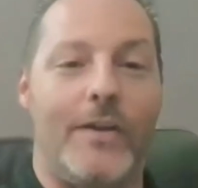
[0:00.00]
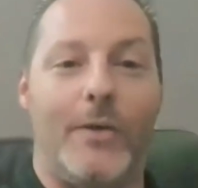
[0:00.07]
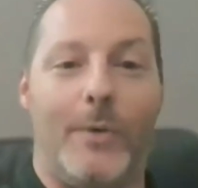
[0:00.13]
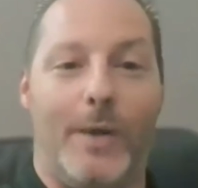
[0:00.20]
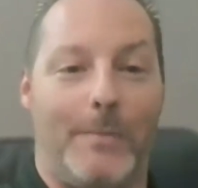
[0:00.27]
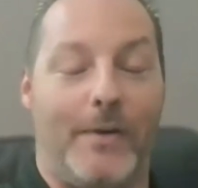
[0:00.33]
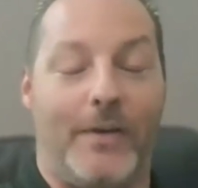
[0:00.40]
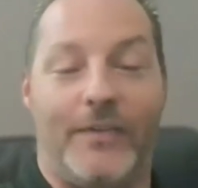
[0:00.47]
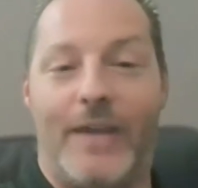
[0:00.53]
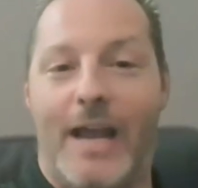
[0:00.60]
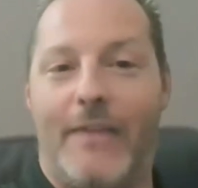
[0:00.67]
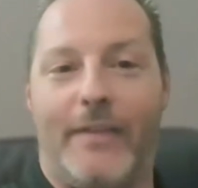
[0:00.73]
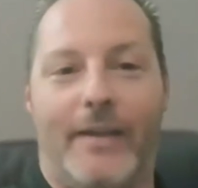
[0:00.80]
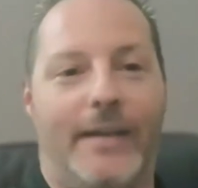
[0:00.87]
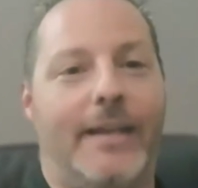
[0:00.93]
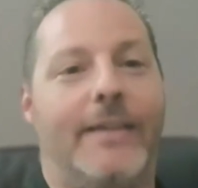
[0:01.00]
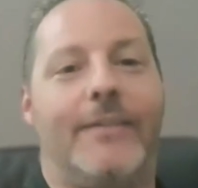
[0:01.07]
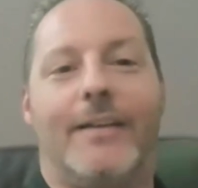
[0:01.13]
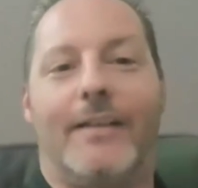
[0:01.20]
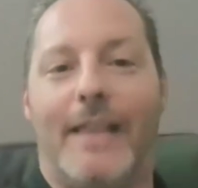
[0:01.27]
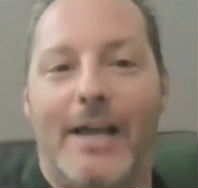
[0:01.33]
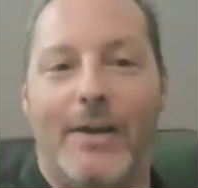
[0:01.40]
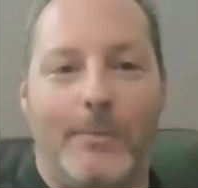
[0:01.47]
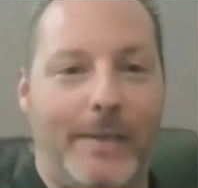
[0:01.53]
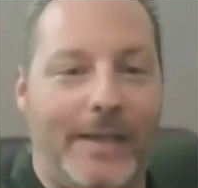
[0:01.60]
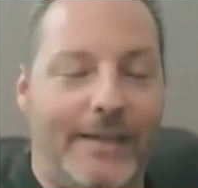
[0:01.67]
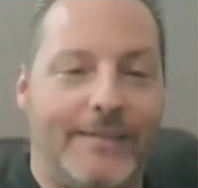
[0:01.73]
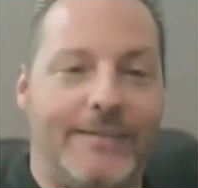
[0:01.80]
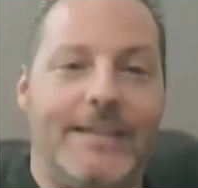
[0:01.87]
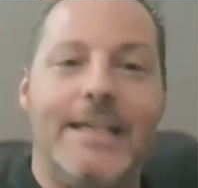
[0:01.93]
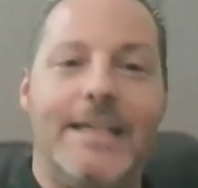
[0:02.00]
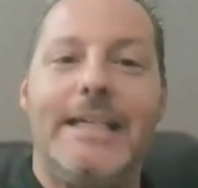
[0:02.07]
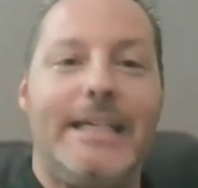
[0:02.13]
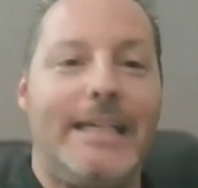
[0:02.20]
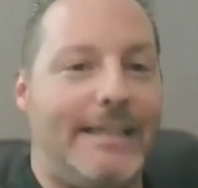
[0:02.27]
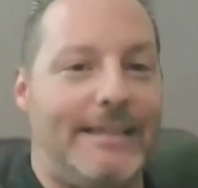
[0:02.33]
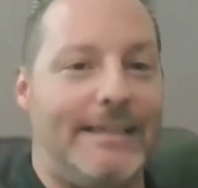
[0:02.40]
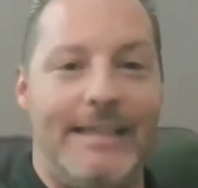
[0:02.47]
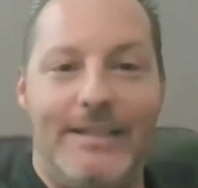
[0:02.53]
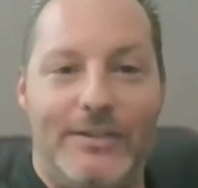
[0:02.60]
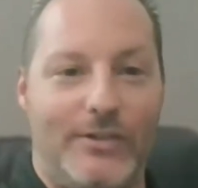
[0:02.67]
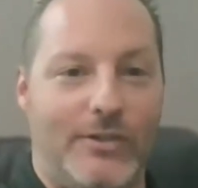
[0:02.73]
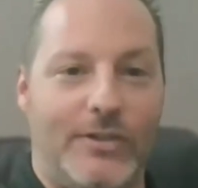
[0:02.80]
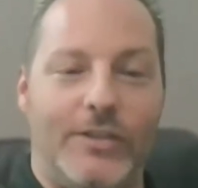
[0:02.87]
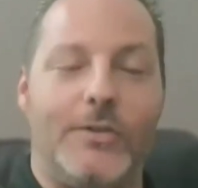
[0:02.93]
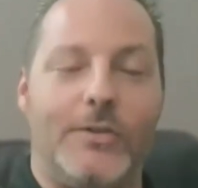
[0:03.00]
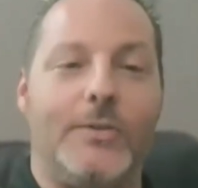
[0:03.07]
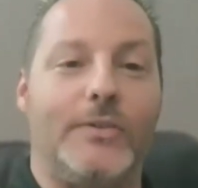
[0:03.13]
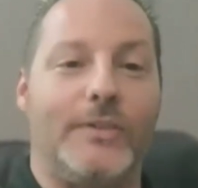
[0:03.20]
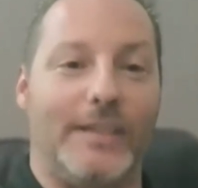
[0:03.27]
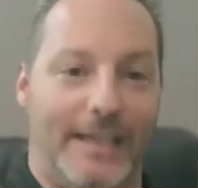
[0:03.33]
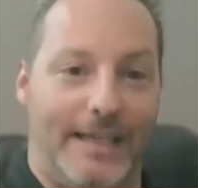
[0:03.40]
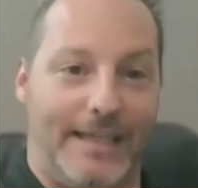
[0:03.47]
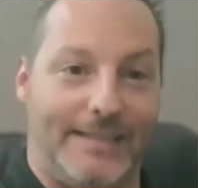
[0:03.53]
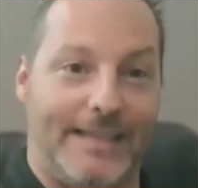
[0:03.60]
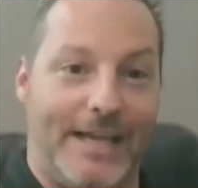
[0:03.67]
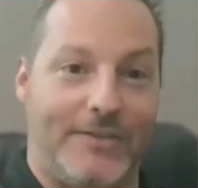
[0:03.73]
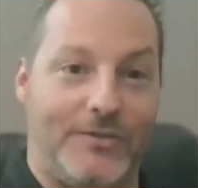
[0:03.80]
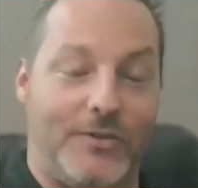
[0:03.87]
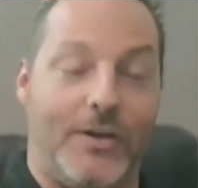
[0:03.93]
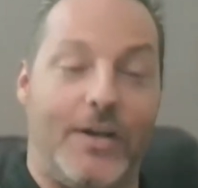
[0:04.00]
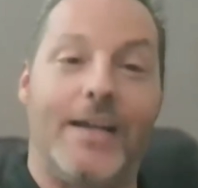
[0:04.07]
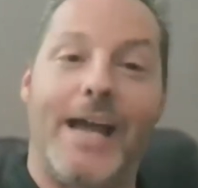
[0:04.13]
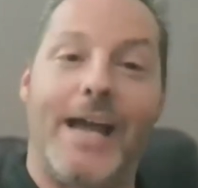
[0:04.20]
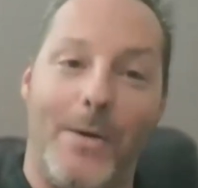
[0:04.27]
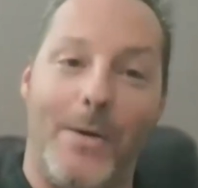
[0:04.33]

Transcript: over to QuickBooks Online. It's cloud-based, it's easier to use, etc.